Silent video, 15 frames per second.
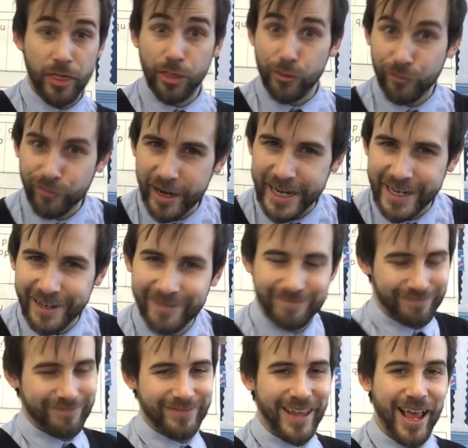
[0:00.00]
3.
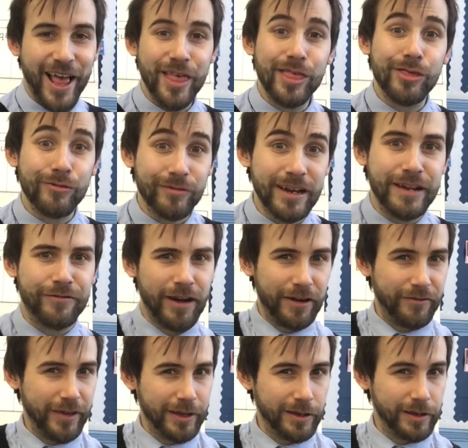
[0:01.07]
3 Fred
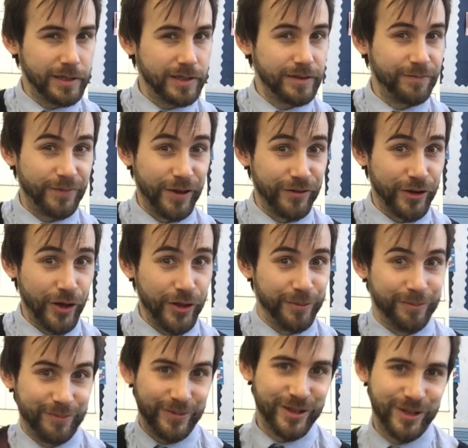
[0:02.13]
fingers. Have you got
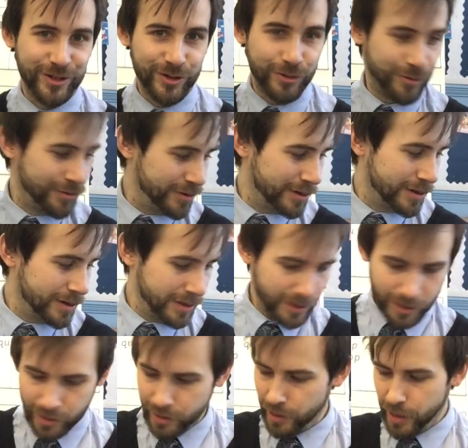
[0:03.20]
them?
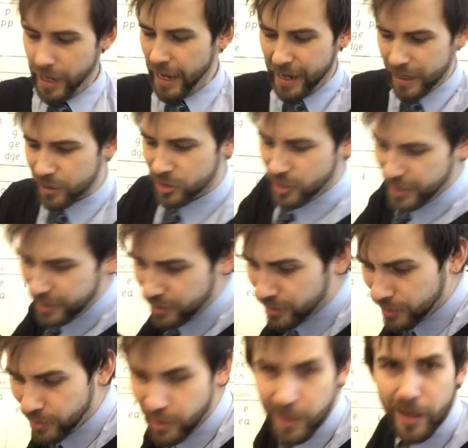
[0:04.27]
And actually,
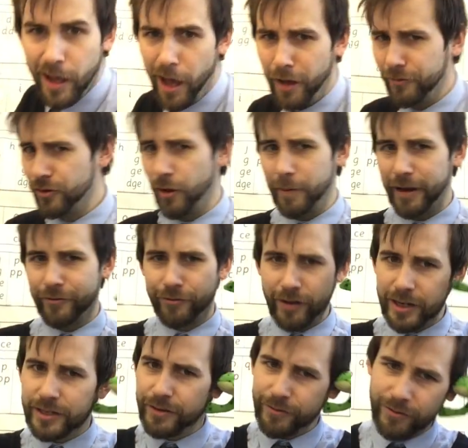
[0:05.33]
I forgot about
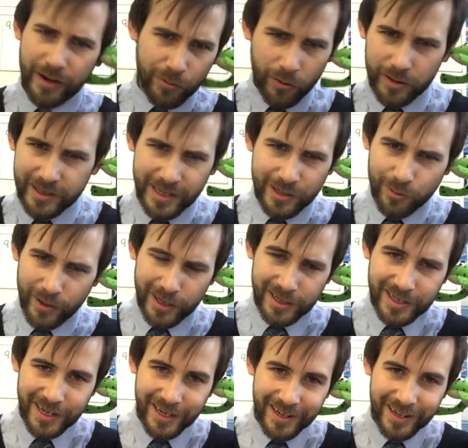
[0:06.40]
Fred. Fred, what was this word?